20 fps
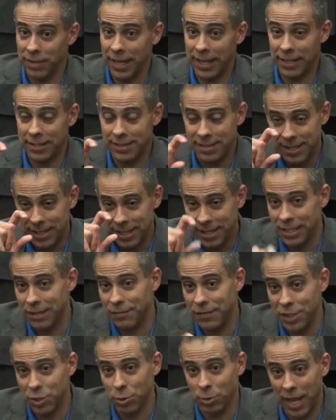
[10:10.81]
They can see
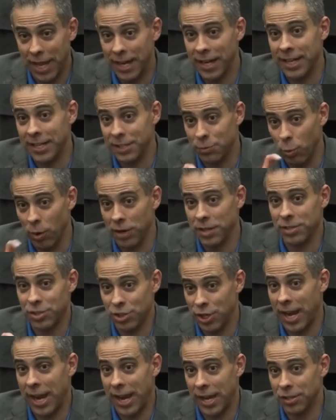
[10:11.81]
individual entities, what has
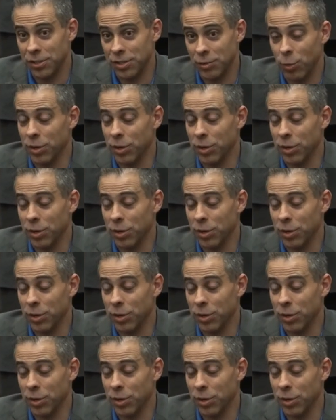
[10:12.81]
changed.